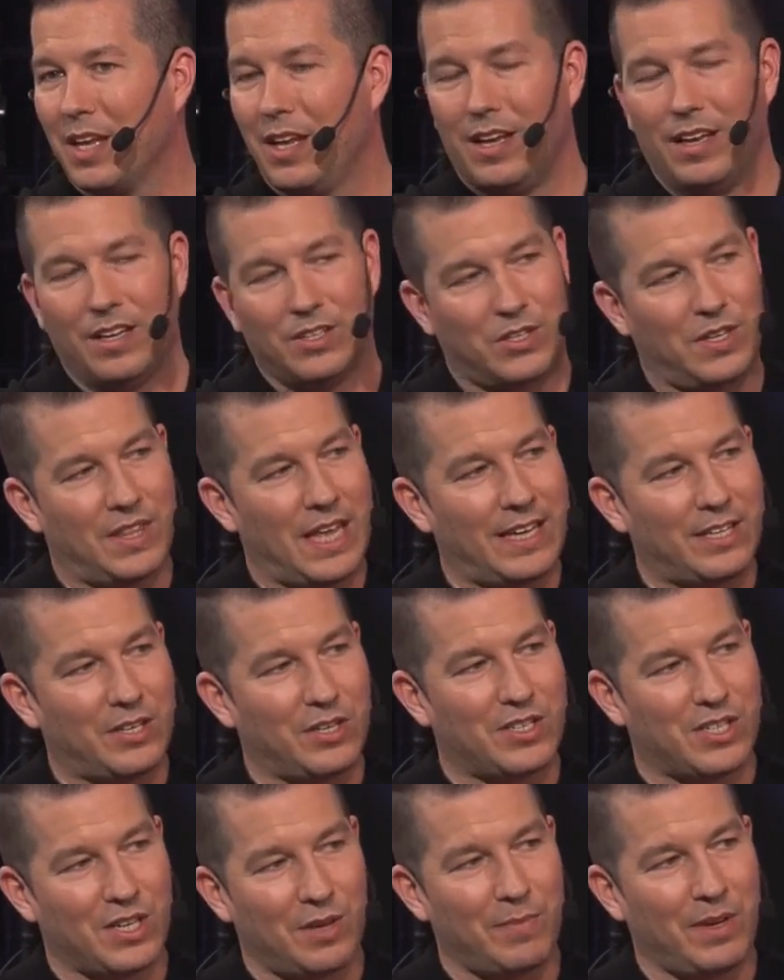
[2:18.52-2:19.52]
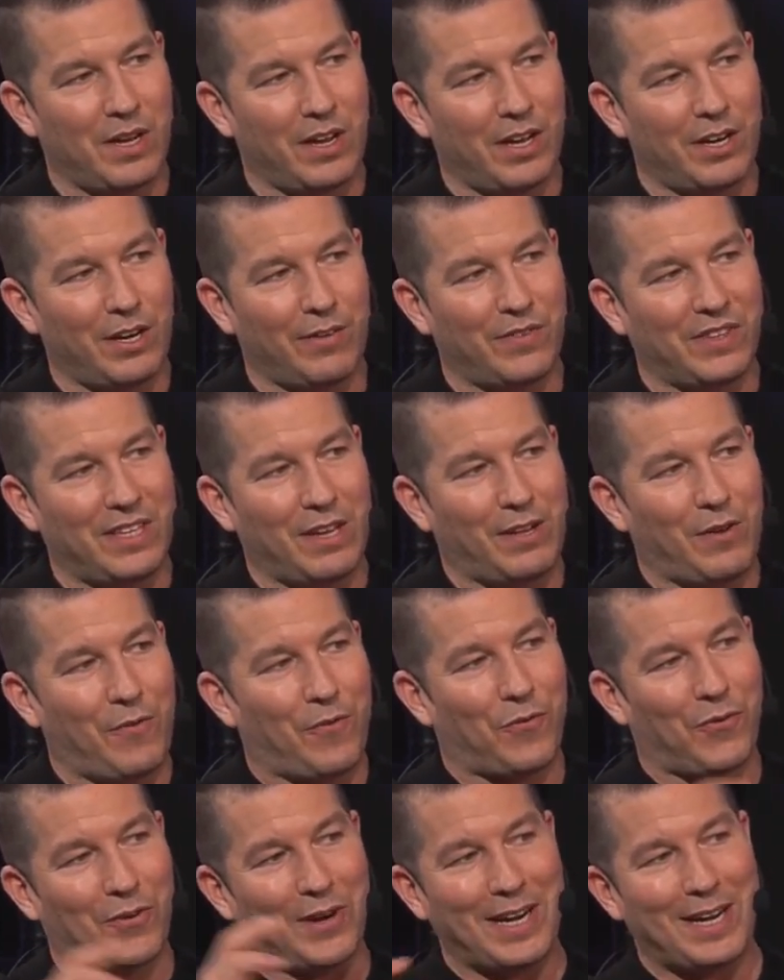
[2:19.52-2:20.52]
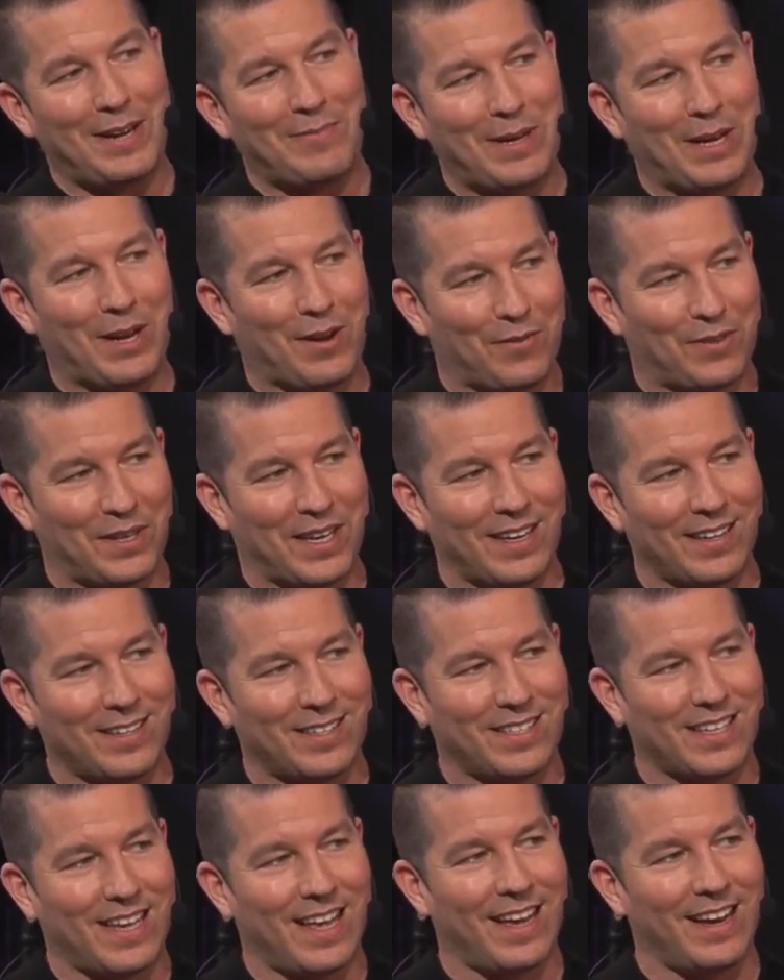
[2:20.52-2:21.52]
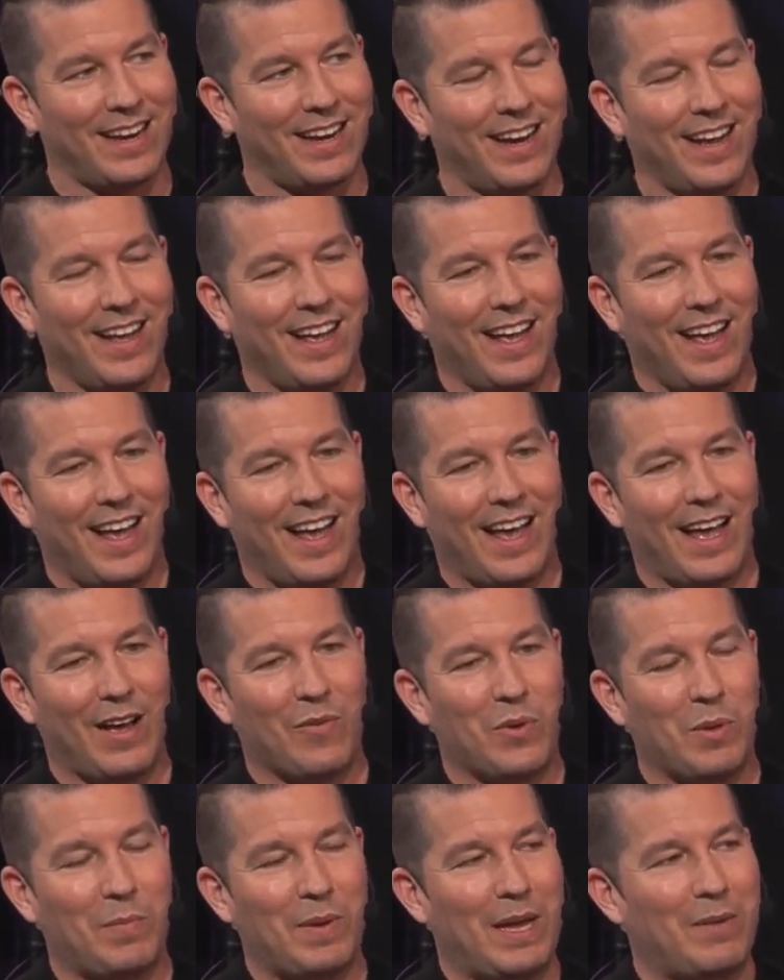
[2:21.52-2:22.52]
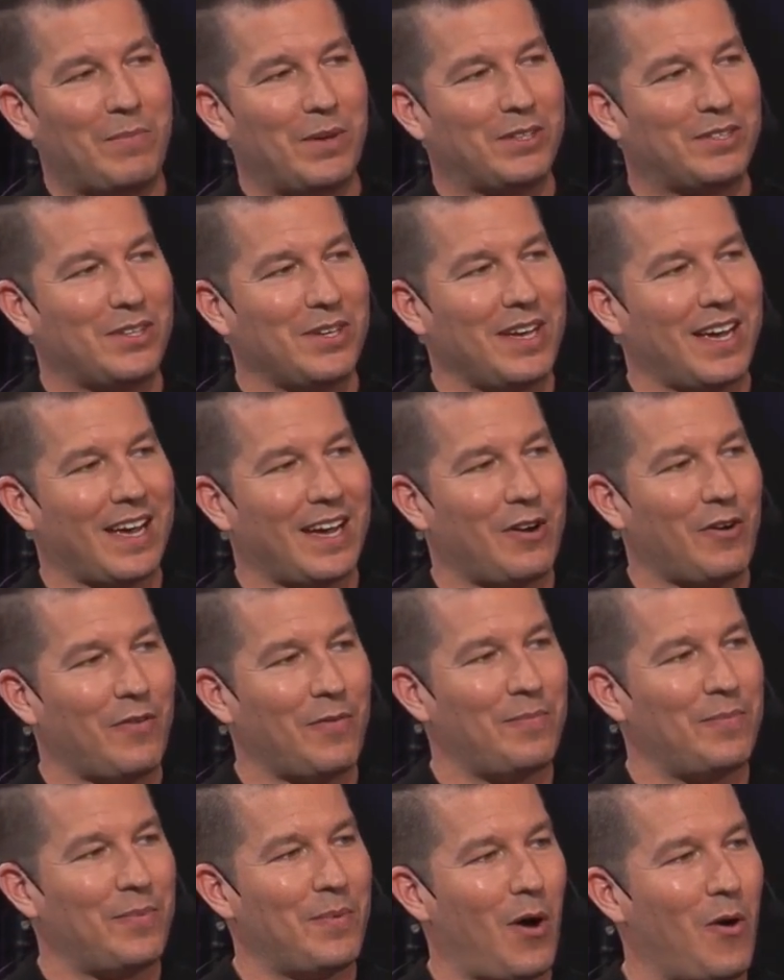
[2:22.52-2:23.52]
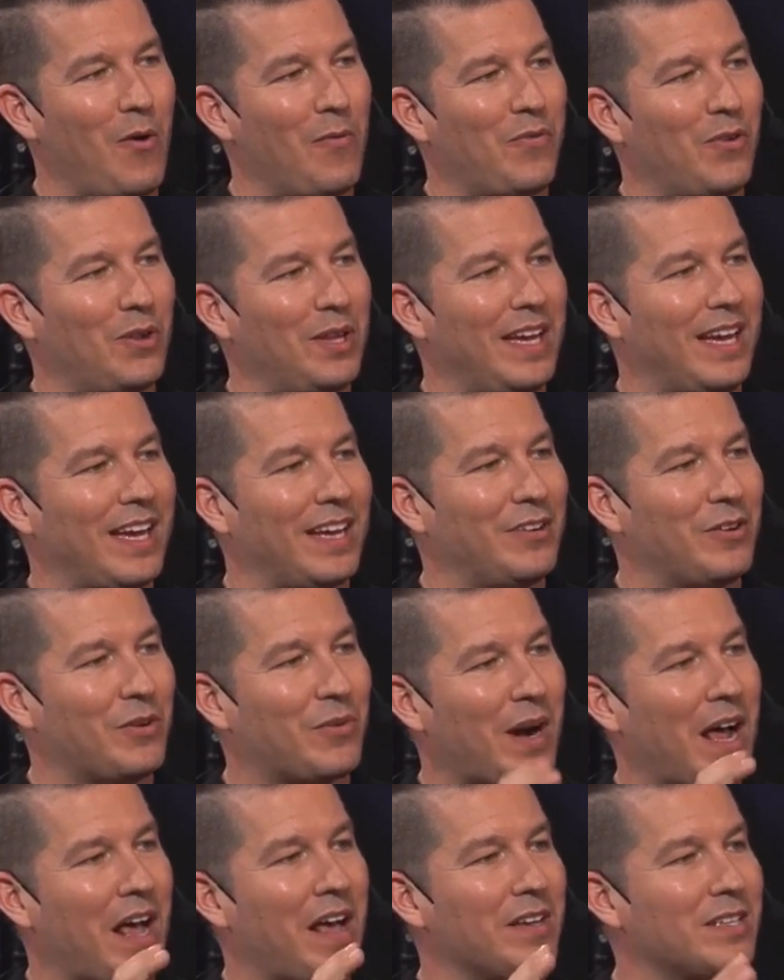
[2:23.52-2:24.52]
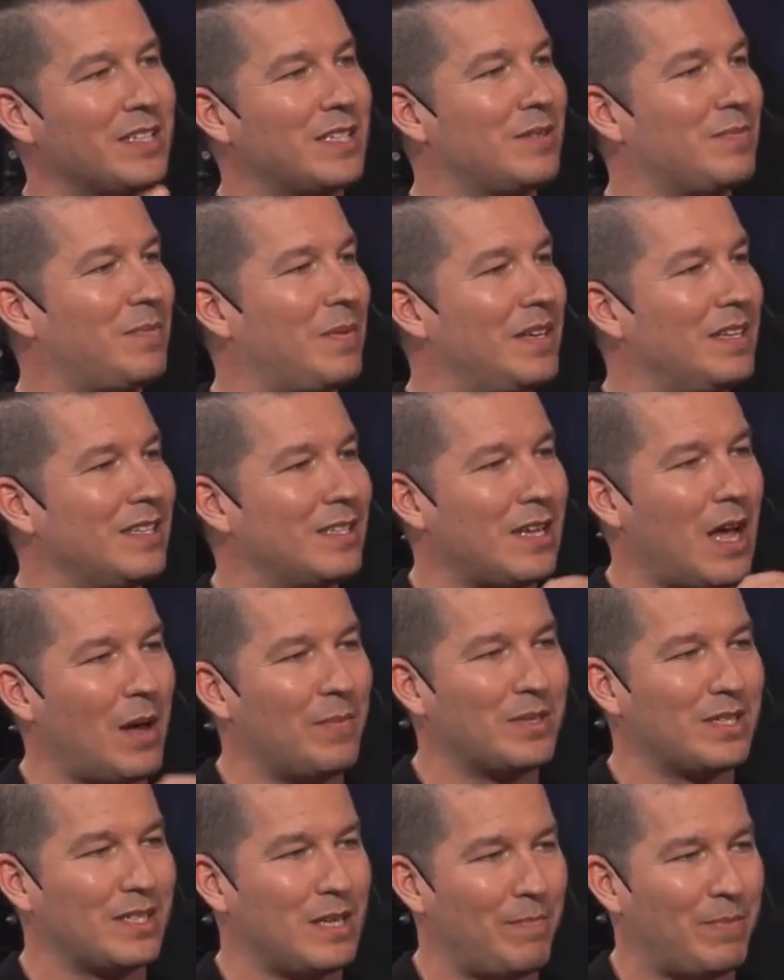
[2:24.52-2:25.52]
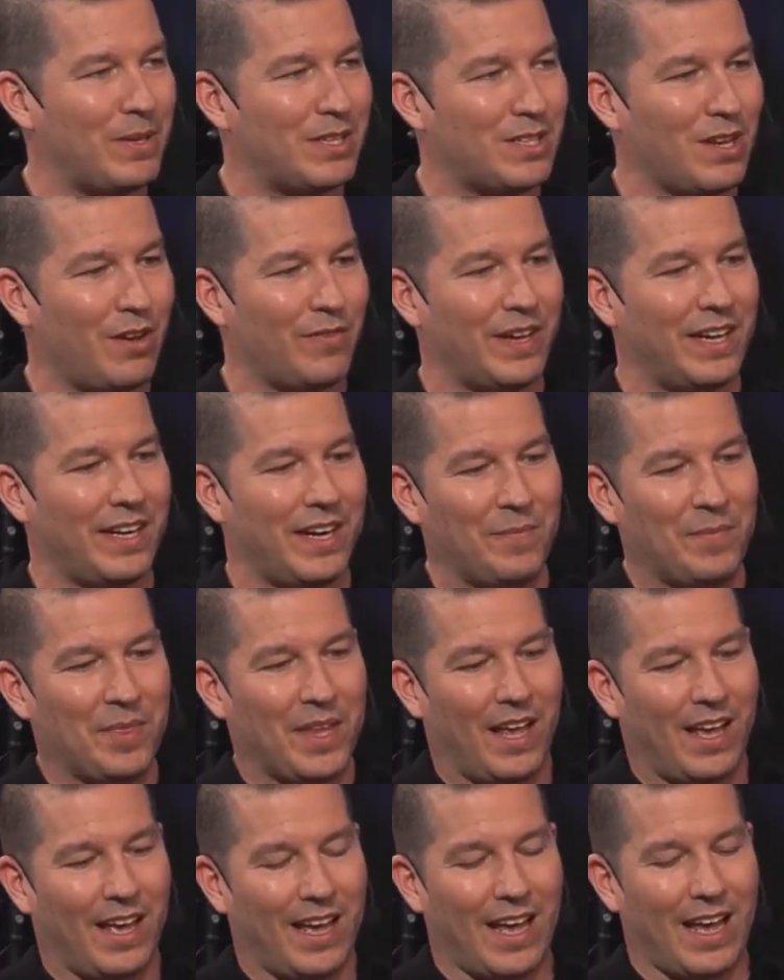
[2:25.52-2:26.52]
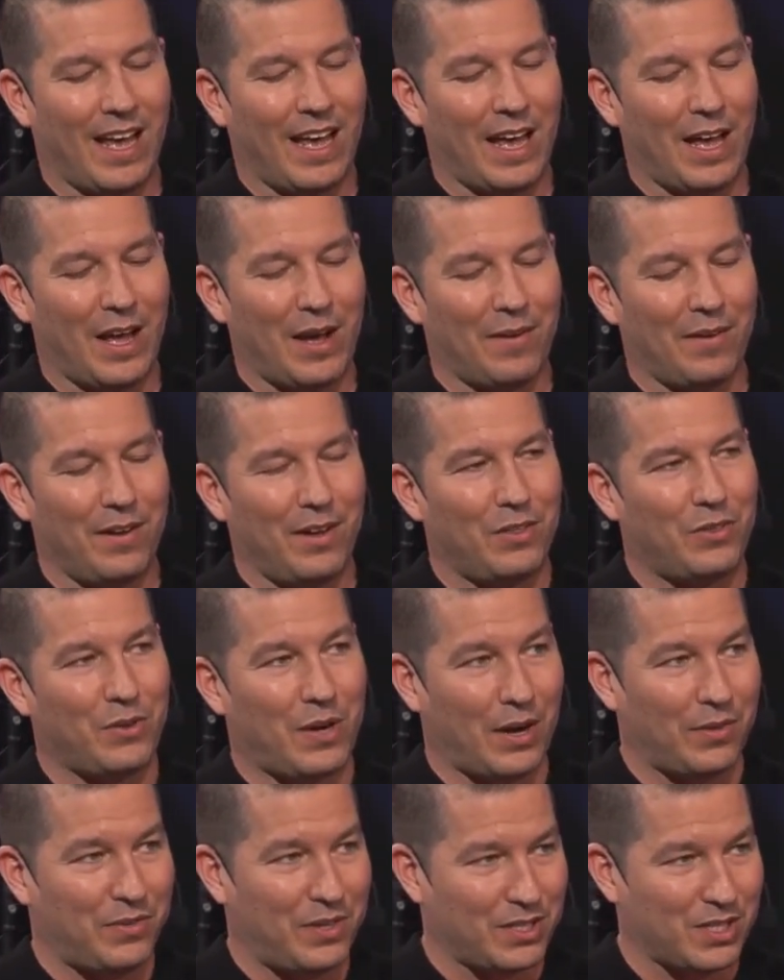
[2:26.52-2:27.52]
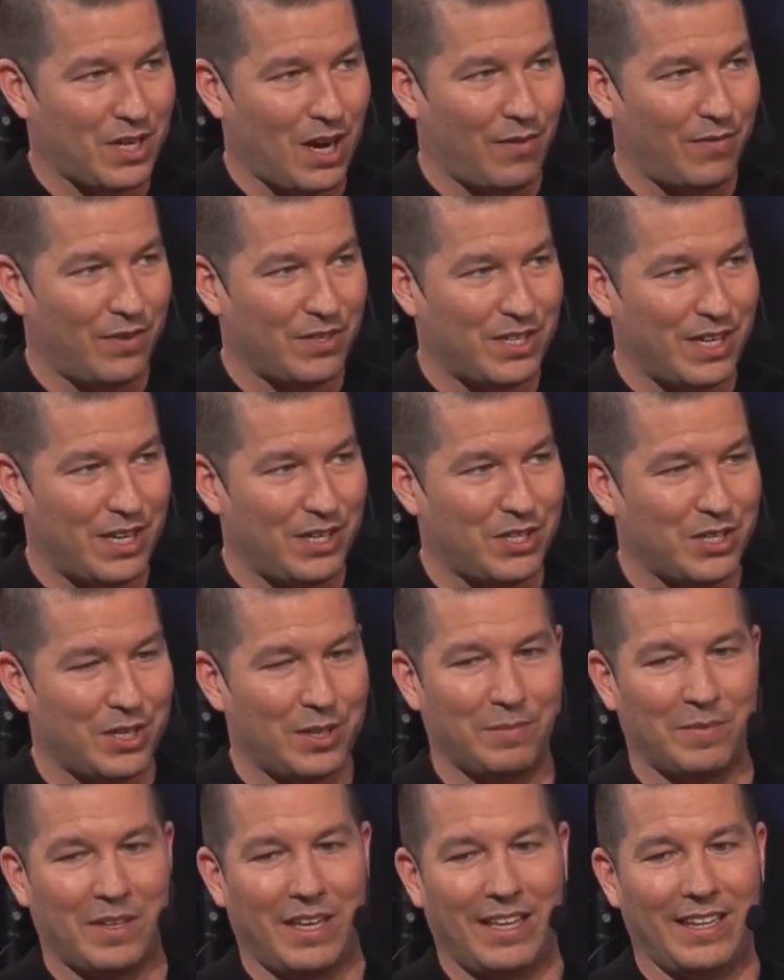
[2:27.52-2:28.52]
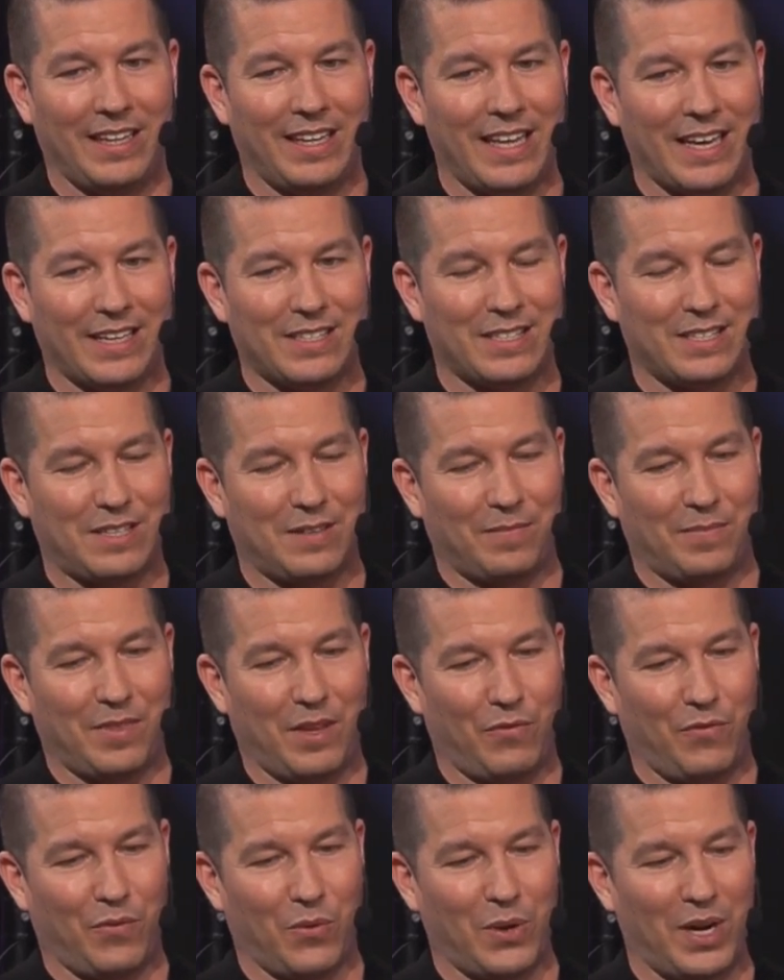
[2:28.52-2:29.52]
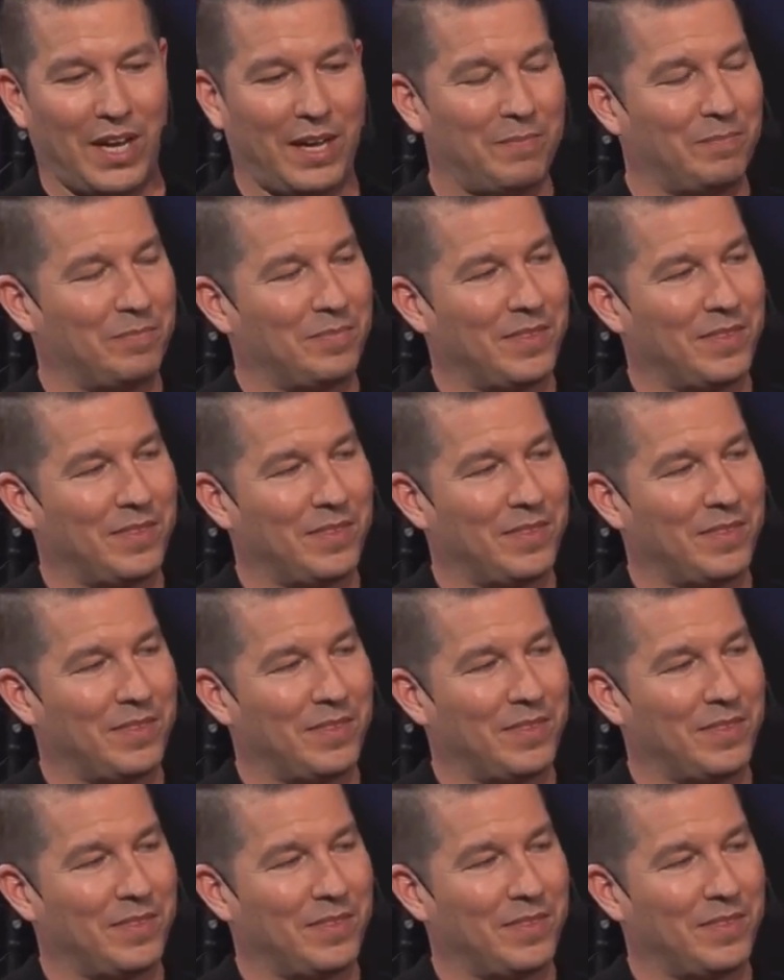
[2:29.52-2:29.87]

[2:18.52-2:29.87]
So that is some kind of the framing of this, and we'll be able to kind of hopefully kind of grasp some snippets of it throughout this conversation in the next 48